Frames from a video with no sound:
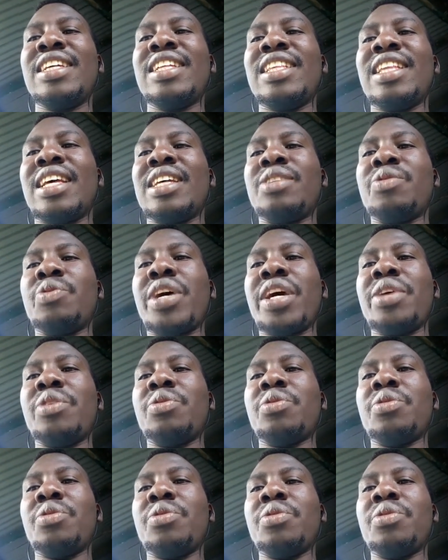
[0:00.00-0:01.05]
there's where
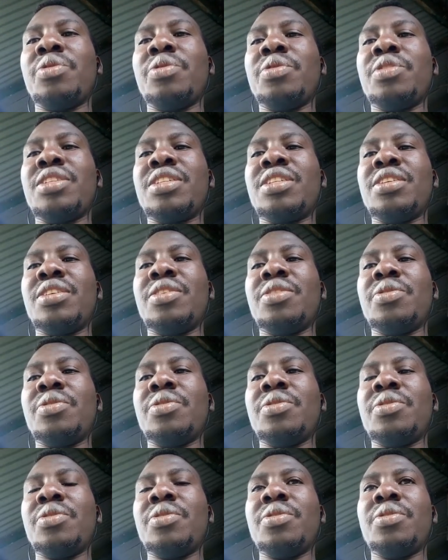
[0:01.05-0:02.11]
you
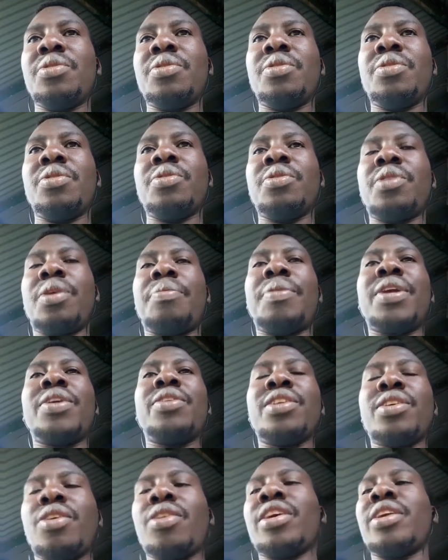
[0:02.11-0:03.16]

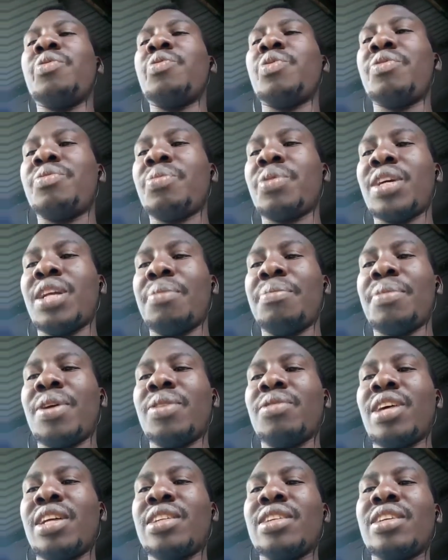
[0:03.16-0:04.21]
abandon okay, we've spoken
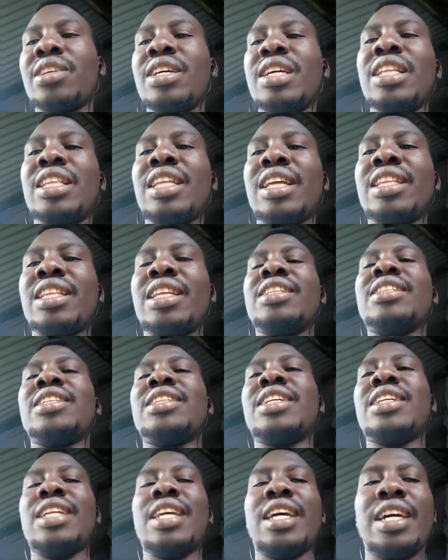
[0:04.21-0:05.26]
about that. Then there's
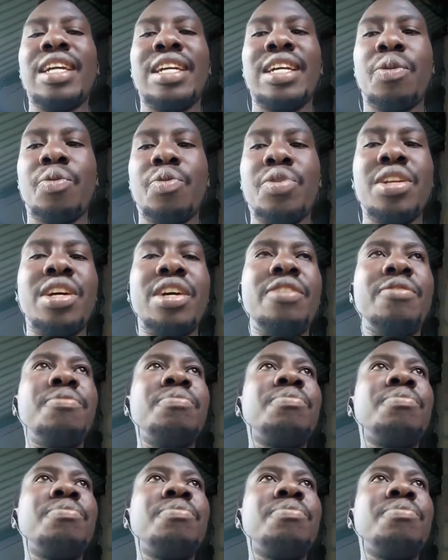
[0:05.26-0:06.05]
declaring a winner,